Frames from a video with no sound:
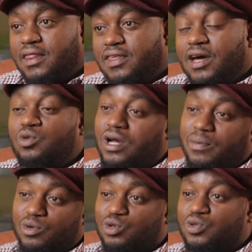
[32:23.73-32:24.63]
Then
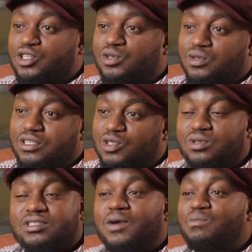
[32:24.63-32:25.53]
unaambiwa utoe shot. It
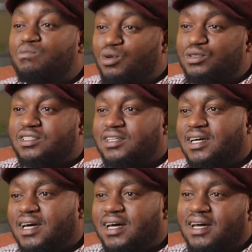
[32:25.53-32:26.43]
was the most
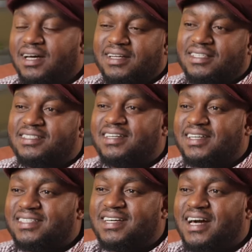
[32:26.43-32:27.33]

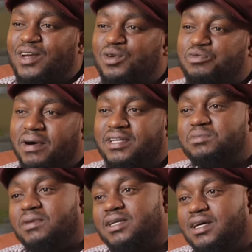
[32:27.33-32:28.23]
disgracing kind of
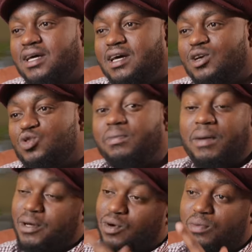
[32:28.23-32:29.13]
punishment. So
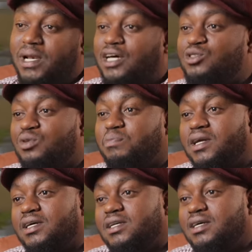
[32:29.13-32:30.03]
mnapigwa bila shot
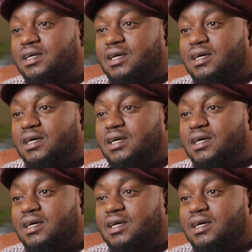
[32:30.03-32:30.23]
parade.